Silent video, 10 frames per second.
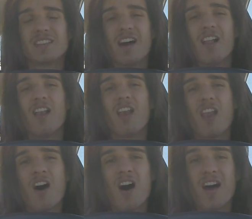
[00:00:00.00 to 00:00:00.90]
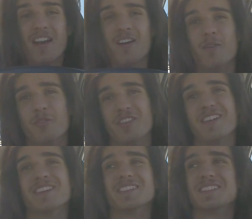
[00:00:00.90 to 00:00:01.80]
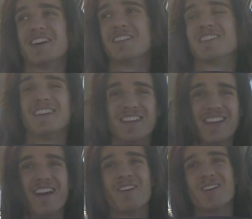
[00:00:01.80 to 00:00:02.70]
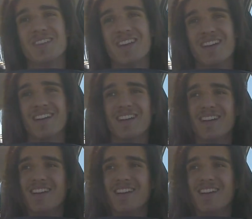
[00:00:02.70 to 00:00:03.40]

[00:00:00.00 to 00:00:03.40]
A lot of things, I'll tell you that right there.